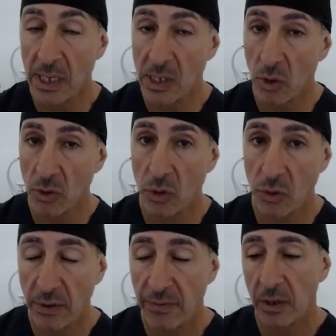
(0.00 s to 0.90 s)
is not too
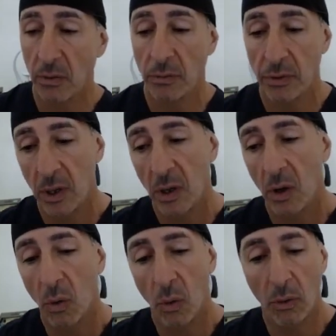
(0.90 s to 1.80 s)
difficult.
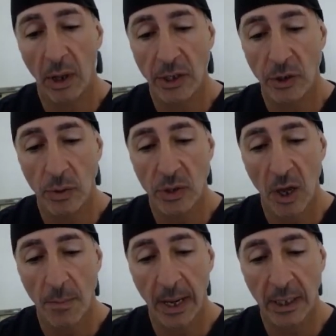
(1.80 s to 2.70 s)
All I do is go
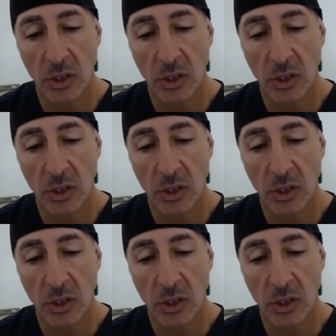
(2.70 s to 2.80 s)
back to